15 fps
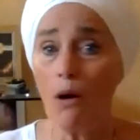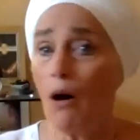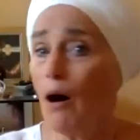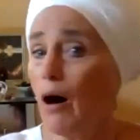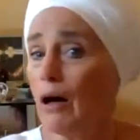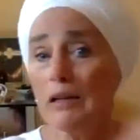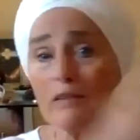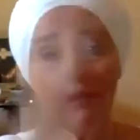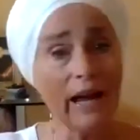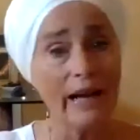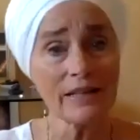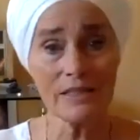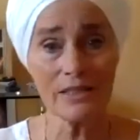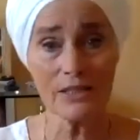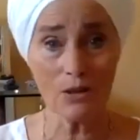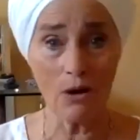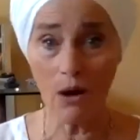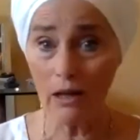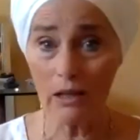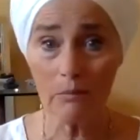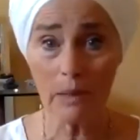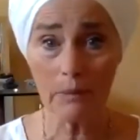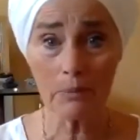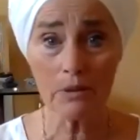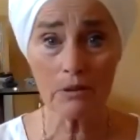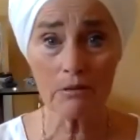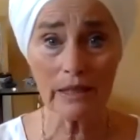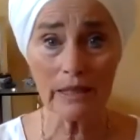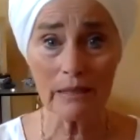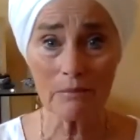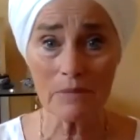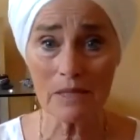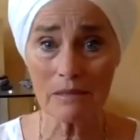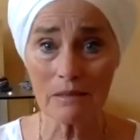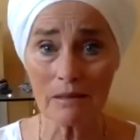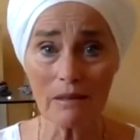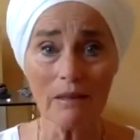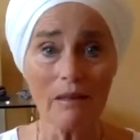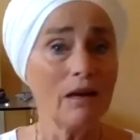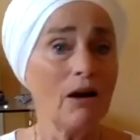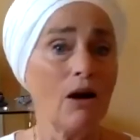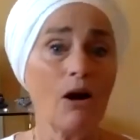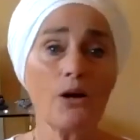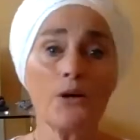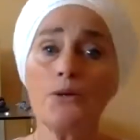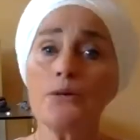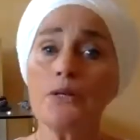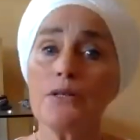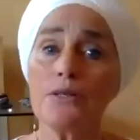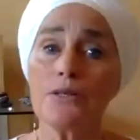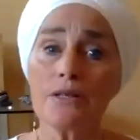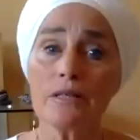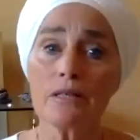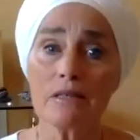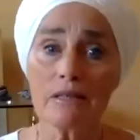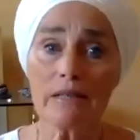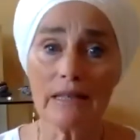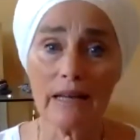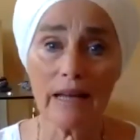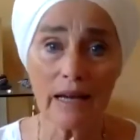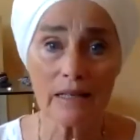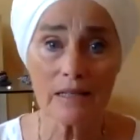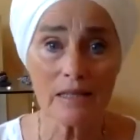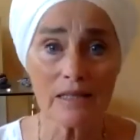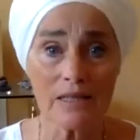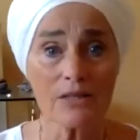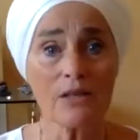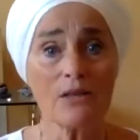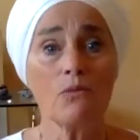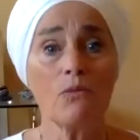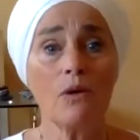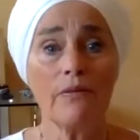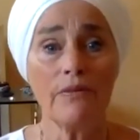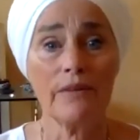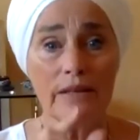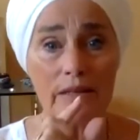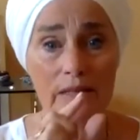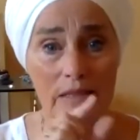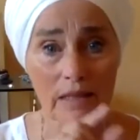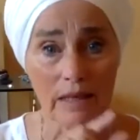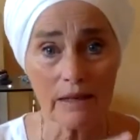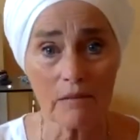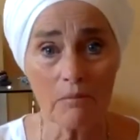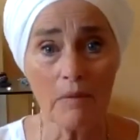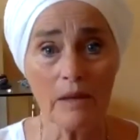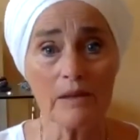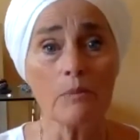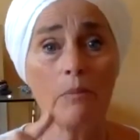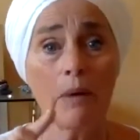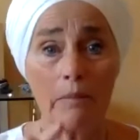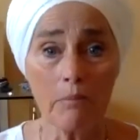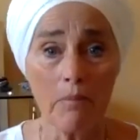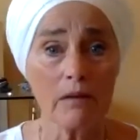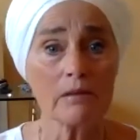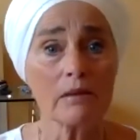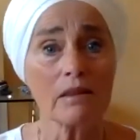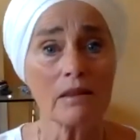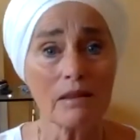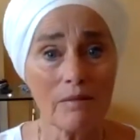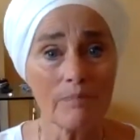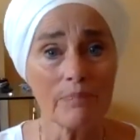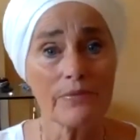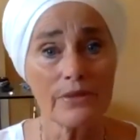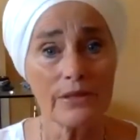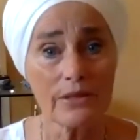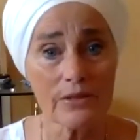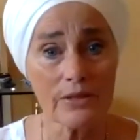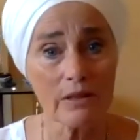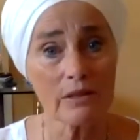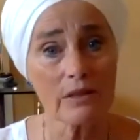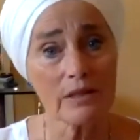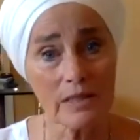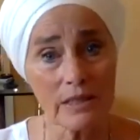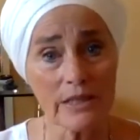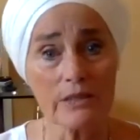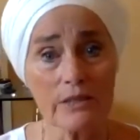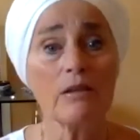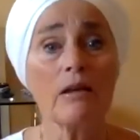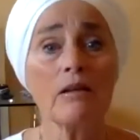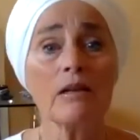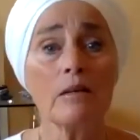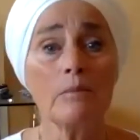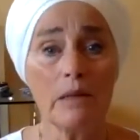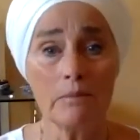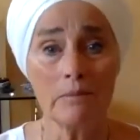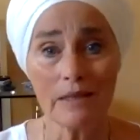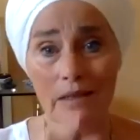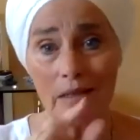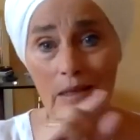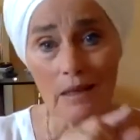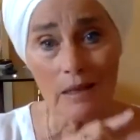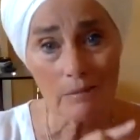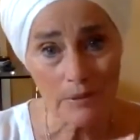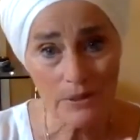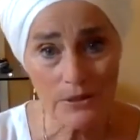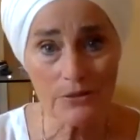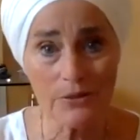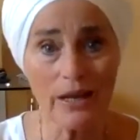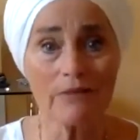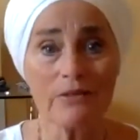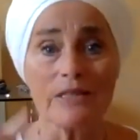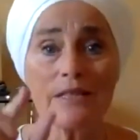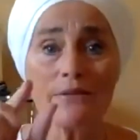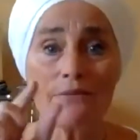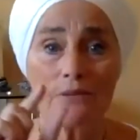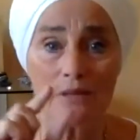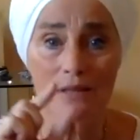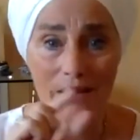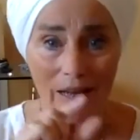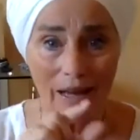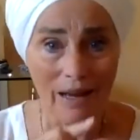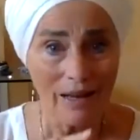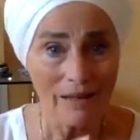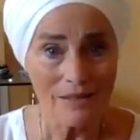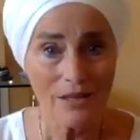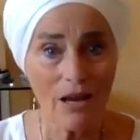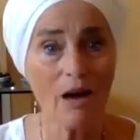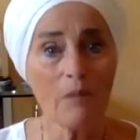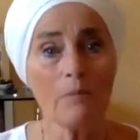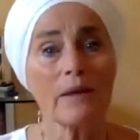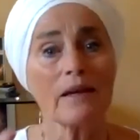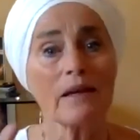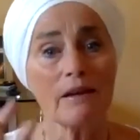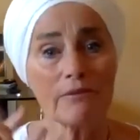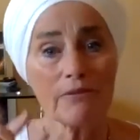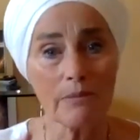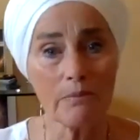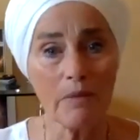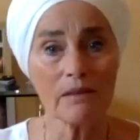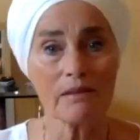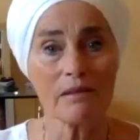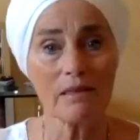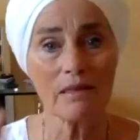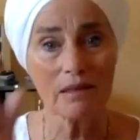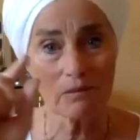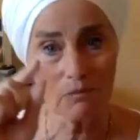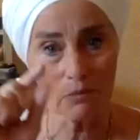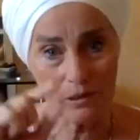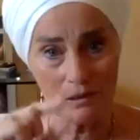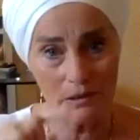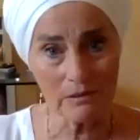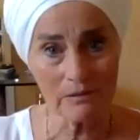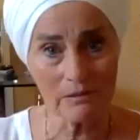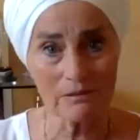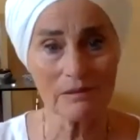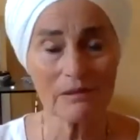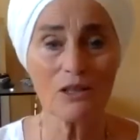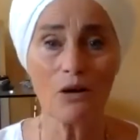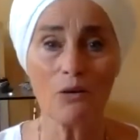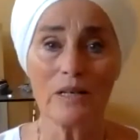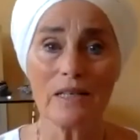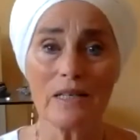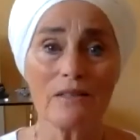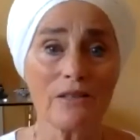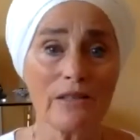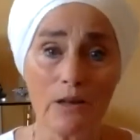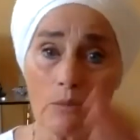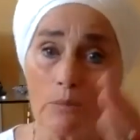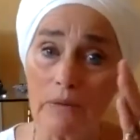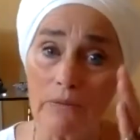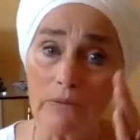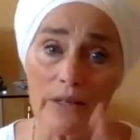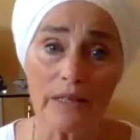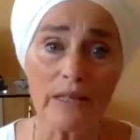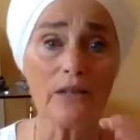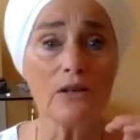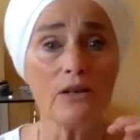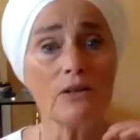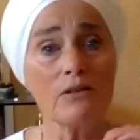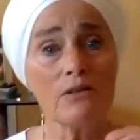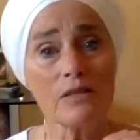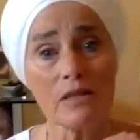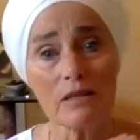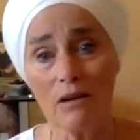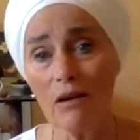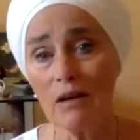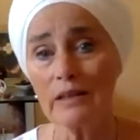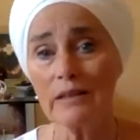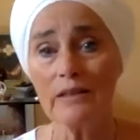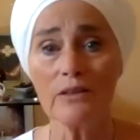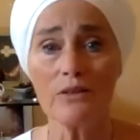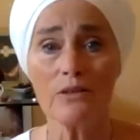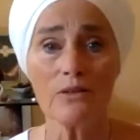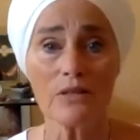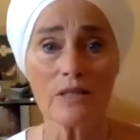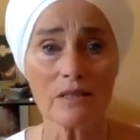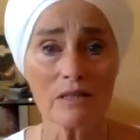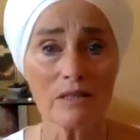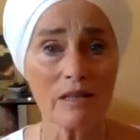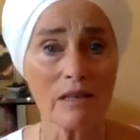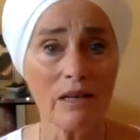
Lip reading: all of access to all of my programs, or you can just get access to the one that is like month by month. It's a year-long commitment, but you have a different topic every month that will go in. There'll be videos and audios and